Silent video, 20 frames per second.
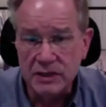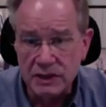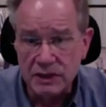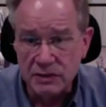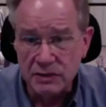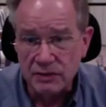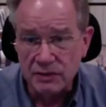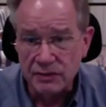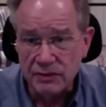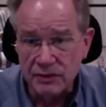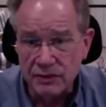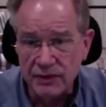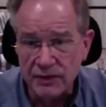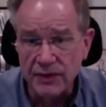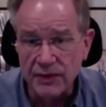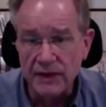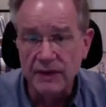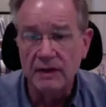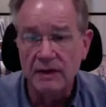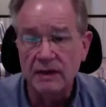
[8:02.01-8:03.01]
that you
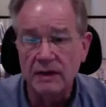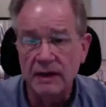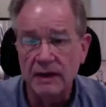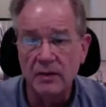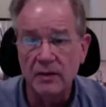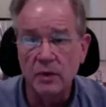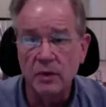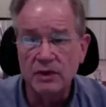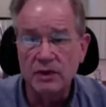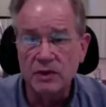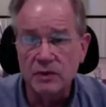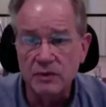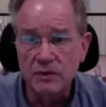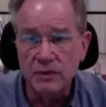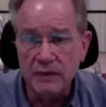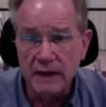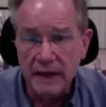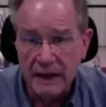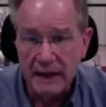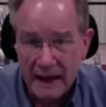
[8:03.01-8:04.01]
fulfill
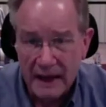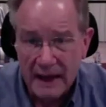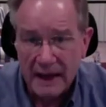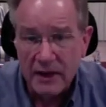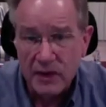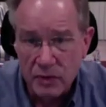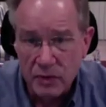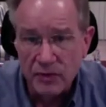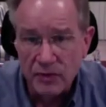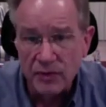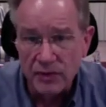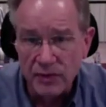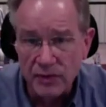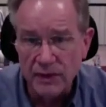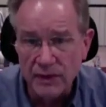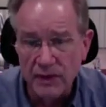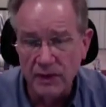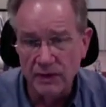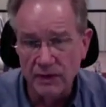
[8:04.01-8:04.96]
and how you fulfill